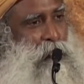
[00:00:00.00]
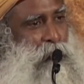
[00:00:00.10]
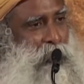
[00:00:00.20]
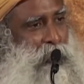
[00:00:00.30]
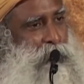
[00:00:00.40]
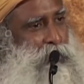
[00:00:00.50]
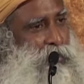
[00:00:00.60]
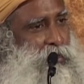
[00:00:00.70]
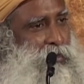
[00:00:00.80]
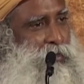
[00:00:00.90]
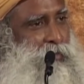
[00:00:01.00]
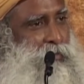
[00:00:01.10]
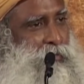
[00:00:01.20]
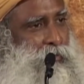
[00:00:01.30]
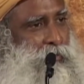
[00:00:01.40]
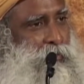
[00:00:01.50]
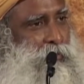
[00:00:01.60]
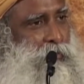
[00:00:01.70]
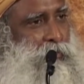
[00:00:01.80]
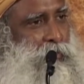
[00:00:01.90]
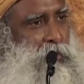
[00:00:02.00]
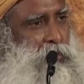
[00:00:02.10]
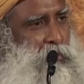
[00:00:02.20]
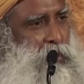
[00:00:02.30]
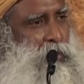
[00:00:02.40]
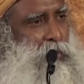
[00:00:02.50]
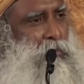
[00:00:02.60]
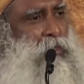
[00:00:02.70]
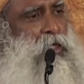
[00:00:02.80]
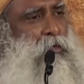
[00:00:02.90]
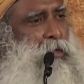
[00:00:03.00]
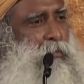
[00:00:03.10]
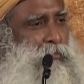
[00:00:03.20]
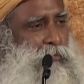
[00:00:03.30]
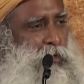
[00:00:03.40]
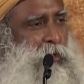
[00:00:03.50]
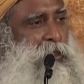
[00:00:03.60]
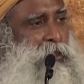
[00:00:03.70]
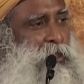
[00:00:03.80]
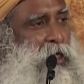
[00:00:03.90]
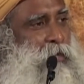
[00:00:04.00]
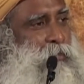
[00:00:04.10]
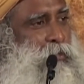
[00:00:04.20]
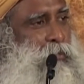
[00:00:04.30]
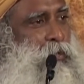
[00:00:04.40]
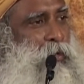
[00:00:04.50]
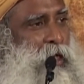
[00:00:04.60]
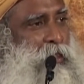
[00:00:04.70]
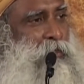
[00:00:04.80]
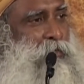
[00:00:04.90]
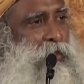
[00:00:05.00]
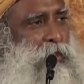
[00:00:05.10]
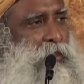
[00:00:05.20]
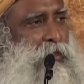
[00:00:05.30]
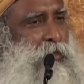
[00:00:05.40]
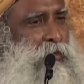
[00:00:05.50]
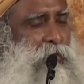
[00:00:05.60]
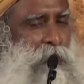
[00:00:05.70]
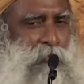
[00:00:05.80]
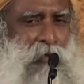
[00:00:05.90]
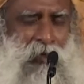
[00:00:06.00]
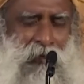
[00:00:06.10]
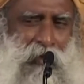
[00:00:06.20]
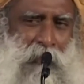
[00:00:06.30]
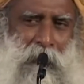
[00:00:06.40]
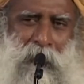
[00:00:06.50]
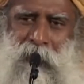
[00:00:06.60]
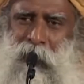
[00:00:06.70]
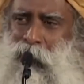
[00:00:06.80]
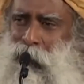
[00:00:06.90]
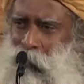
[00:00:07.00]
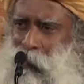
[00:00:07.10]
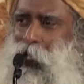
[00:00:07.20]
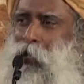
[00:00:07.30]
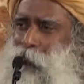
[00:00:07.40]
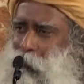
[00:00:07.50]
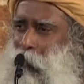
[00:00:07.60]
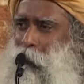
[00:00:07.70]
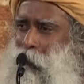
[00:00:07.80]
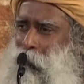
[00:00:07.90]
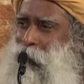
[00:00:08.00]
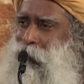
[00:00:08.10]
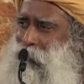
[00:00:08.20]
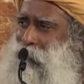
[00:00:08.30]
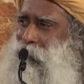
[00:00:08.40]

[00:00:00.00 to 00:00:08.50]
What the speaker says: with your hands. You would be doing minimum 20 times more activity. I think I'm wrong, 100 times probably.